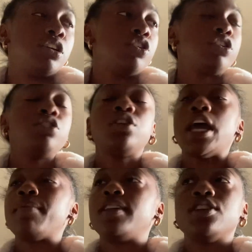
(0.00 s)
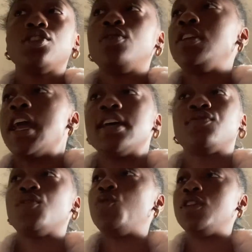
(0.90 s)
Girl, do you know the application only asks
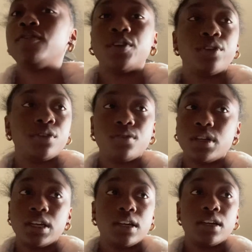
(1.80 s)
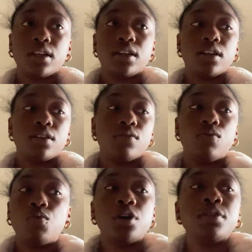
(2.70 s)
for one photo, one